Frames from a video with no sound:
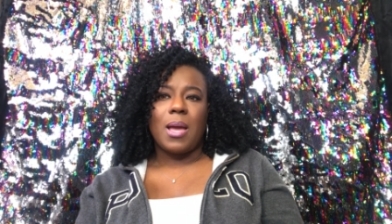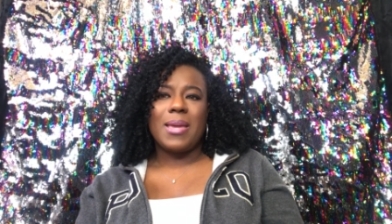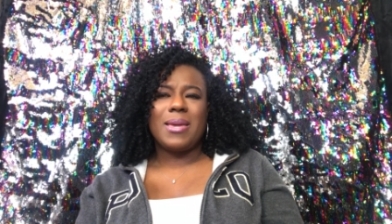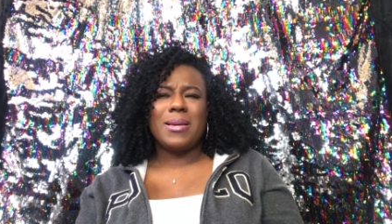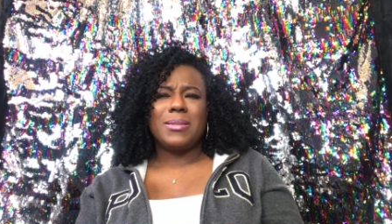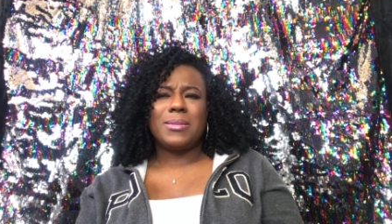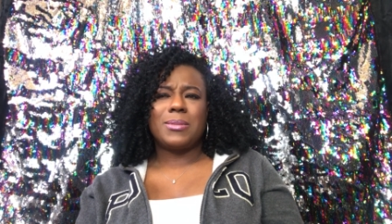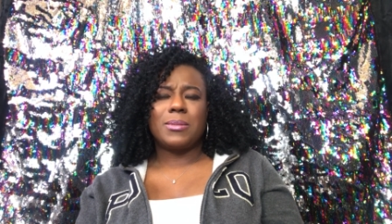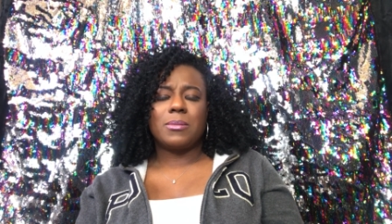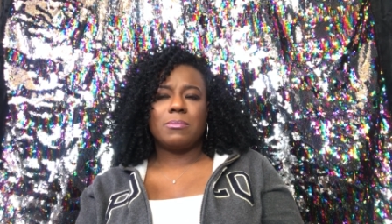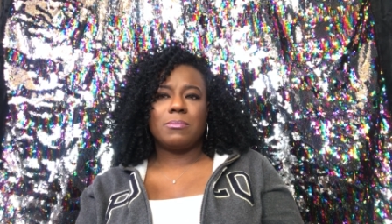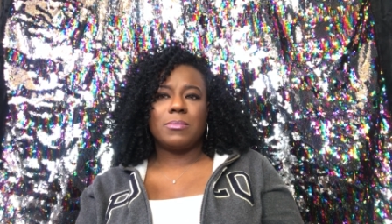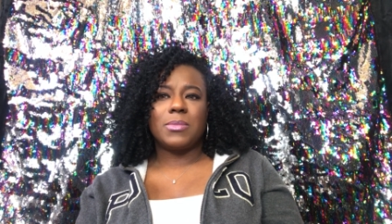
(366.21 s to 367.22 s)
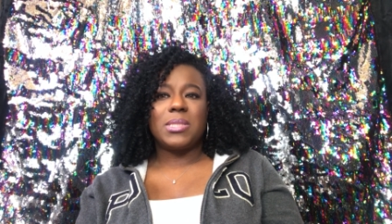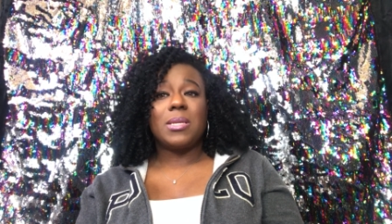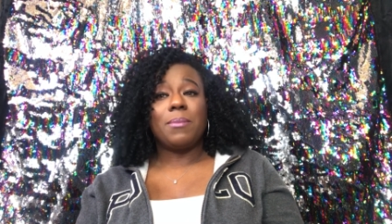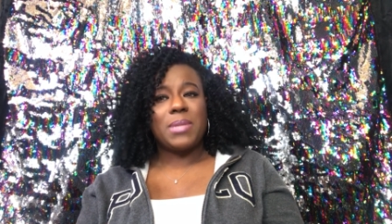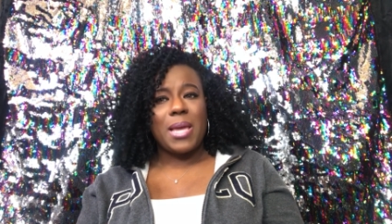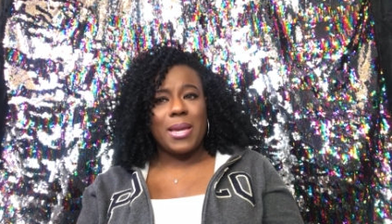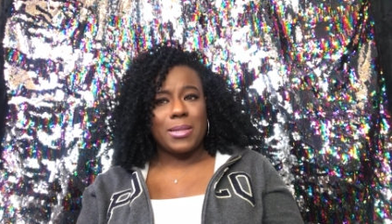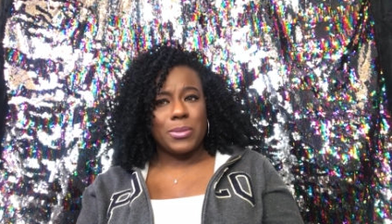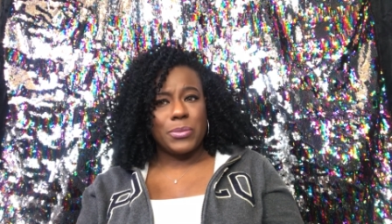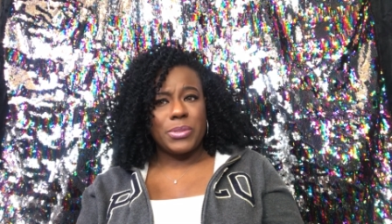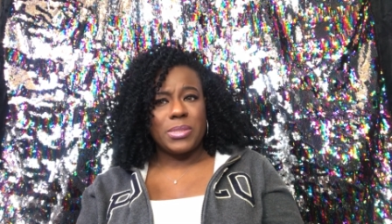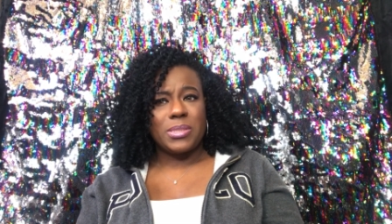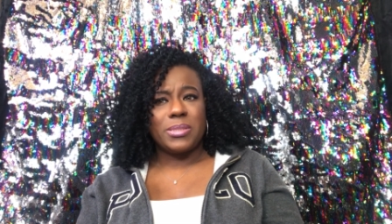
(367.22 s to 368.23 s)
I guess, some
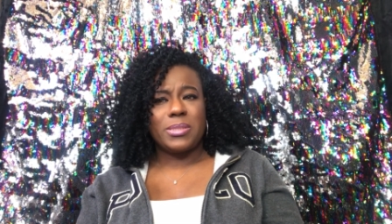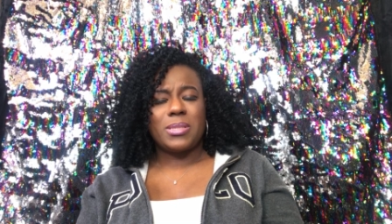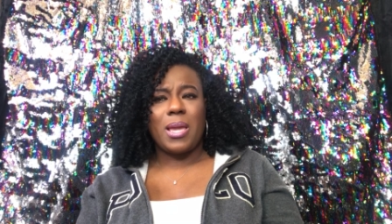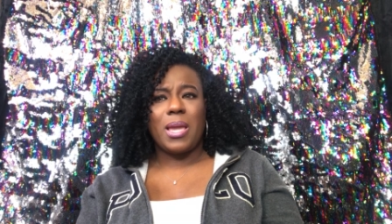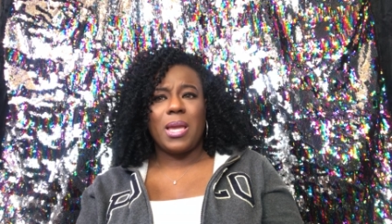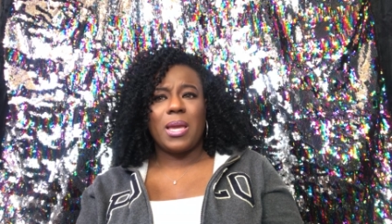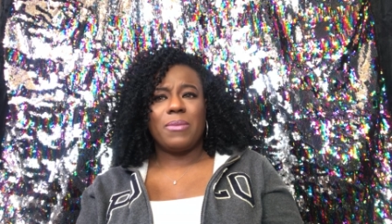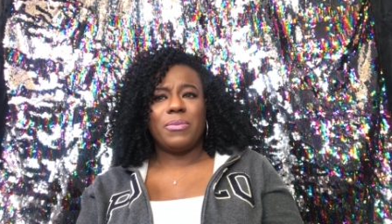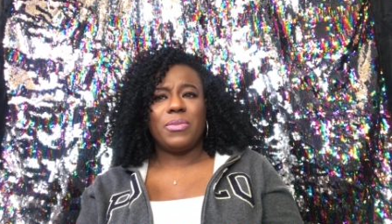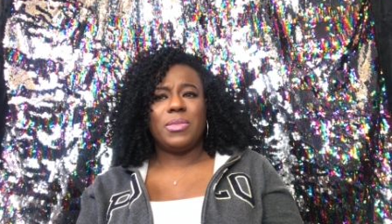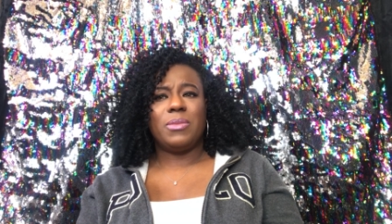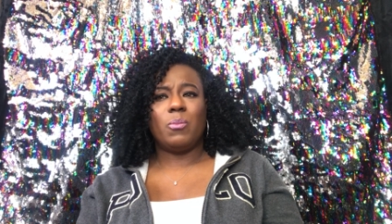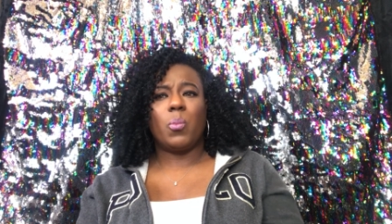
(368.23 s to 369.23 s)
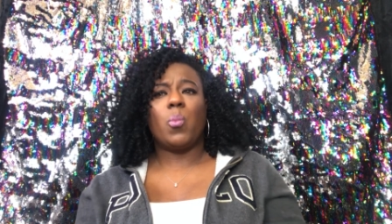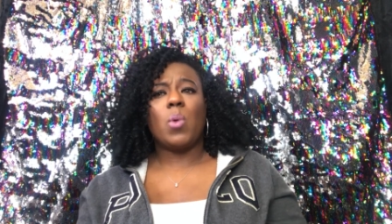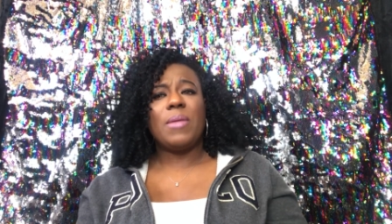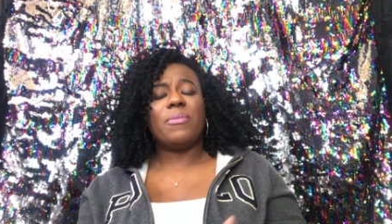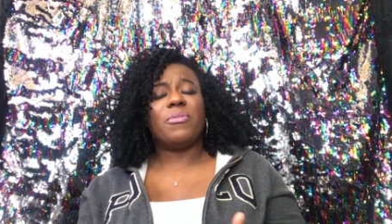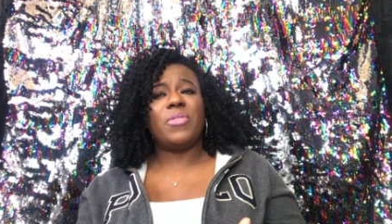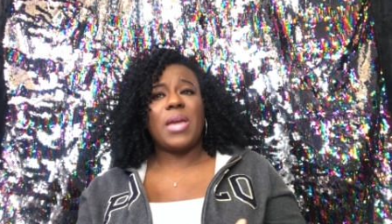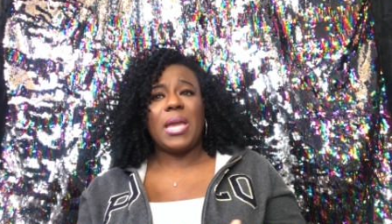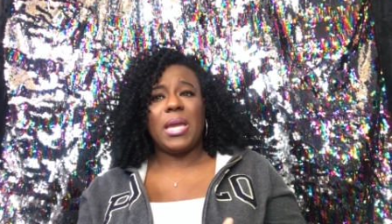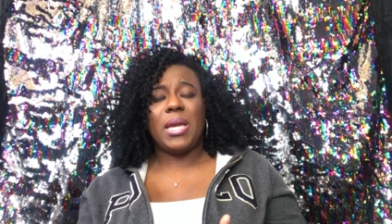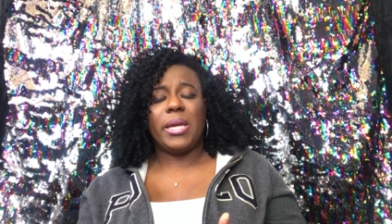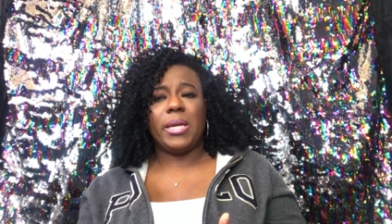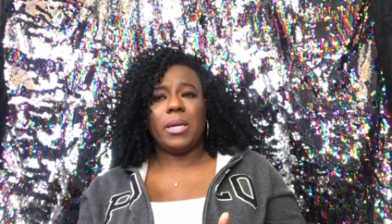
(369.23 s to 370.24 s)
diagnoses and what
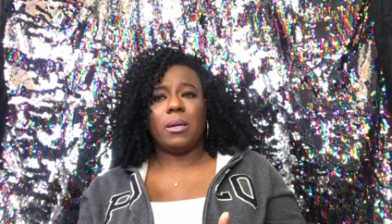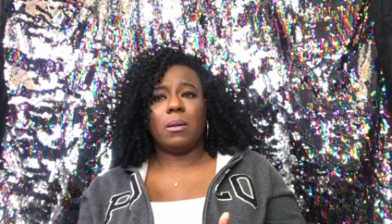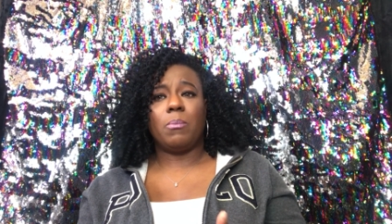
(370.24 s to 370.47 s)
they